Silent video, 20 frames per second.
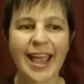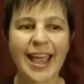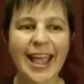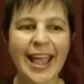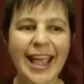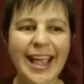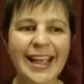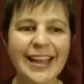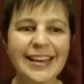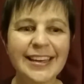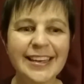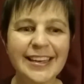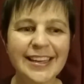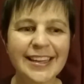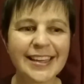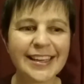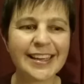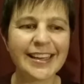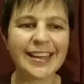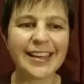And
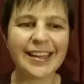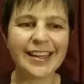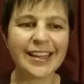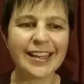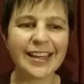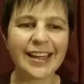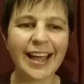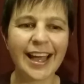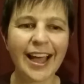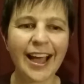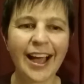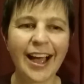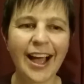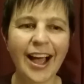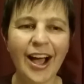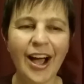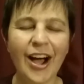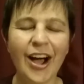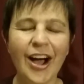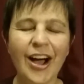
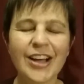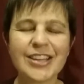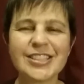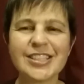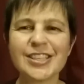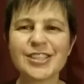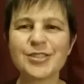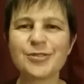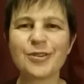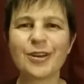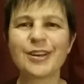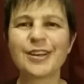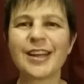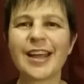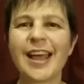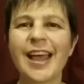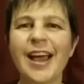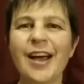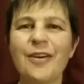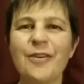I just wonder
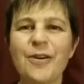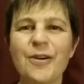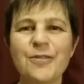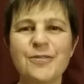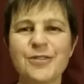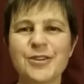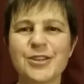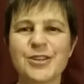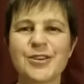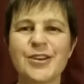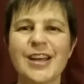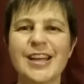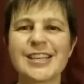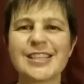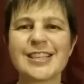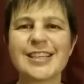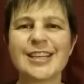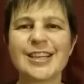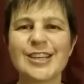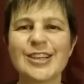how often you
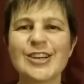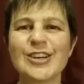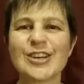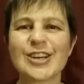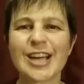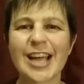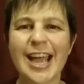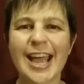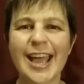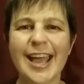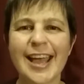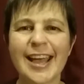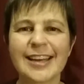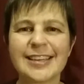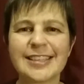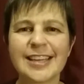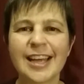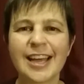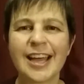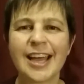actually look at
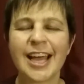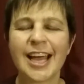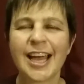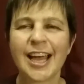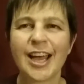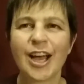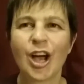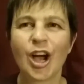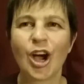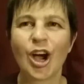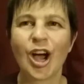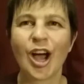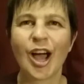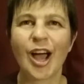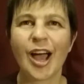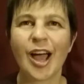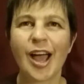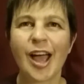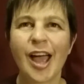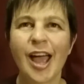
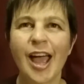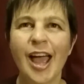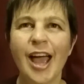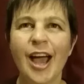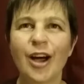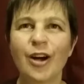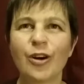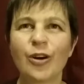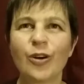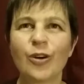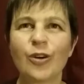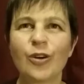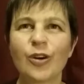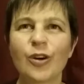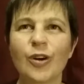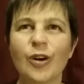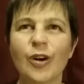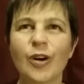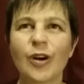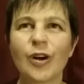how
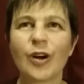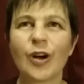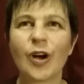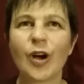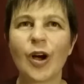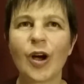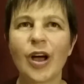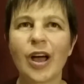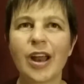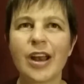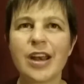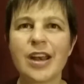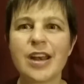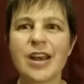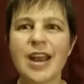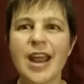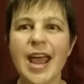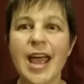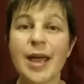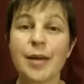
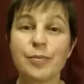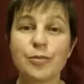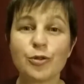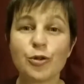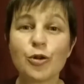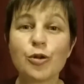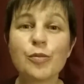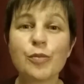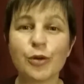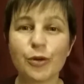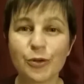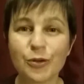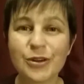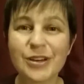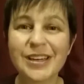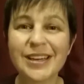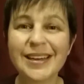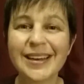abnormal